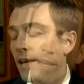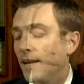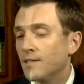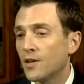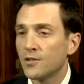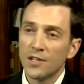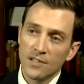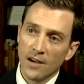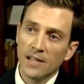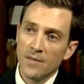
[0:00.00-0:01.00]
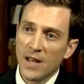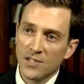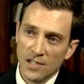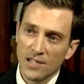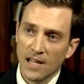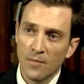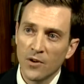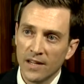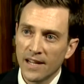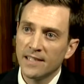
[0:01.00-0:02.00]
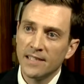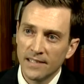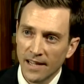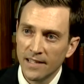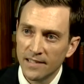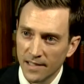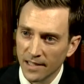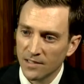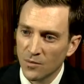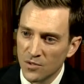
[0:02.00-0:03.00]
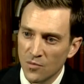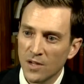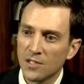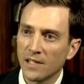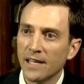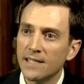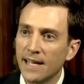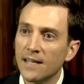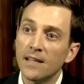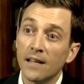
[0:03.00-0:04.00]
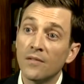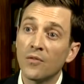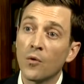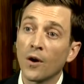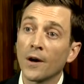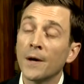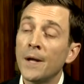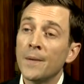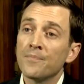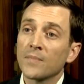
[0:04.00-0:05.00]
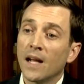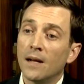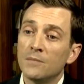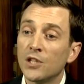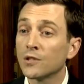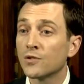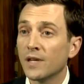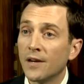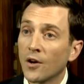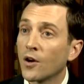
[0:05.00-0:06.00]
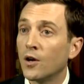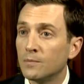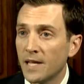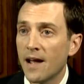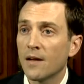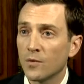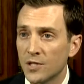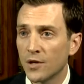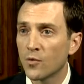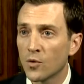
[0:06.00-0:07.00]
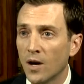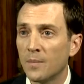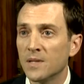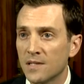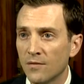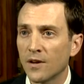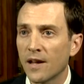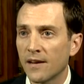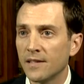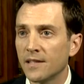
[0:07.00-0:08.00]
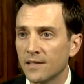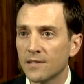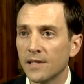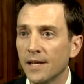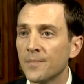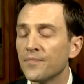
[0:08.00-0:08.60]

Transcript: And so she started the Imagination Library in 1996. It was originally attended for um, children in her hometown where she grew up in Sevier County, Tennessee.